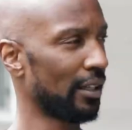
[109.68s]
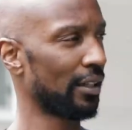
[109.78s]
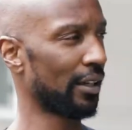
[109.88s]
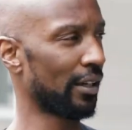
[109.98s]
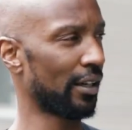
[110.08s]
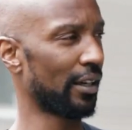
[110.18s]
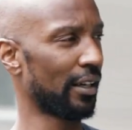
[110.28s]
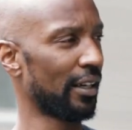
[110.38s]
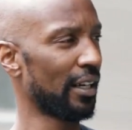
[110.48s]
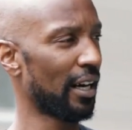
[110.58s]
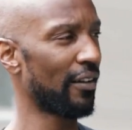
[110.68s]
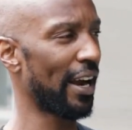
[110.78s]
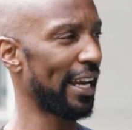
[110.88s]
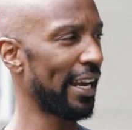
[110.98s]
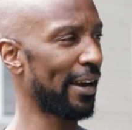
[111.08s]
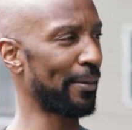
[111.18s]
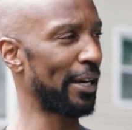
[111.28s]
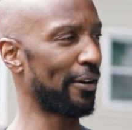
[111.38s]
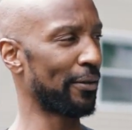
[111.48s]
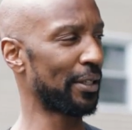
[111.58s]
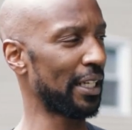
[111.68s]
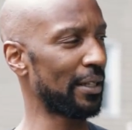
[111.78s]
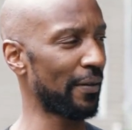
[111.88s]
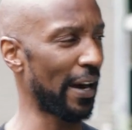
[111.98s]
to her. All right, here we go. She's